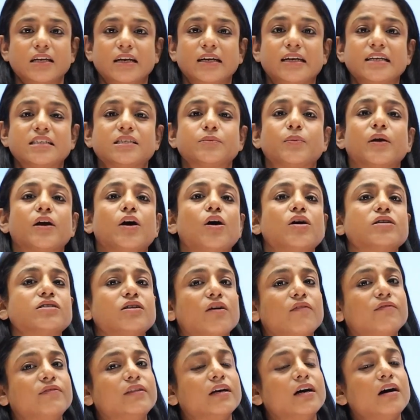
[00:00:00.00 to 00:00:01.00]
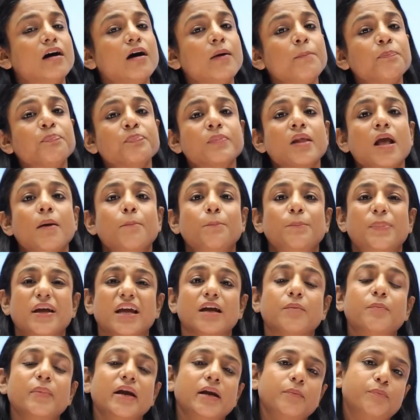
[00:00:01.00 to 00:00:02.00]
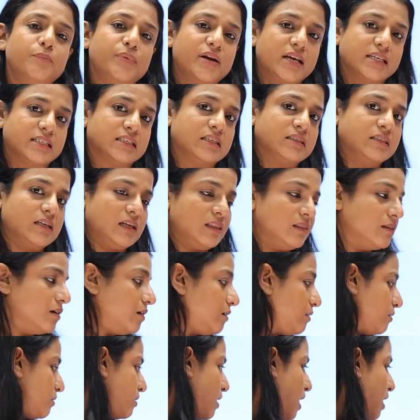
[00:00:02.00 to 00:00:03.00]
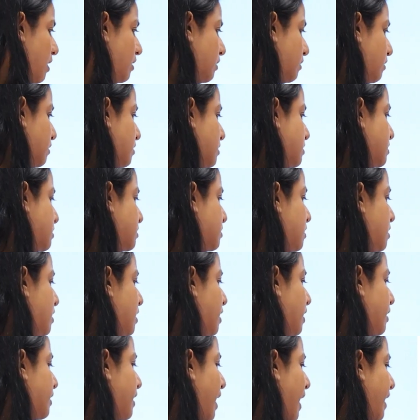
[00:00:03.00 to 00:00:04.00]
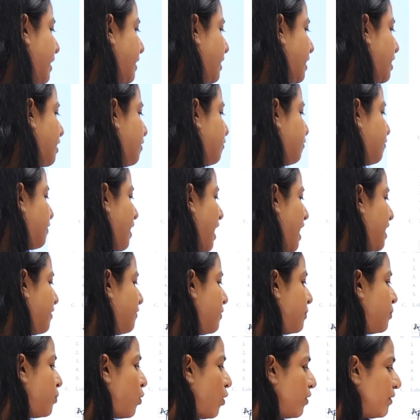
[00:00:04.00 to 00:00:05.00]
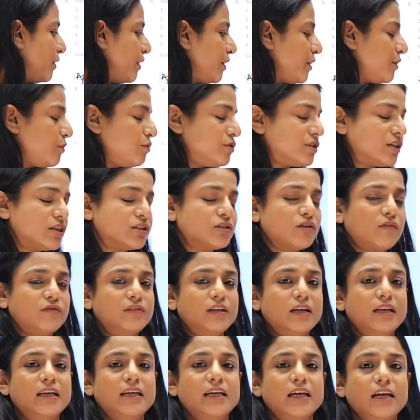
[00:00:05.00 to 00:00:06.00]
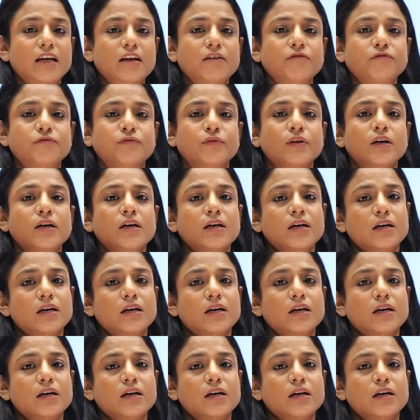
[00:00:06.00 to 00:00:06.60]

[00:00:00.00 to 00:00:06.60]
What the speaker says: It is because of the pigment present in the colors. Write any 5 important uses of the leaf.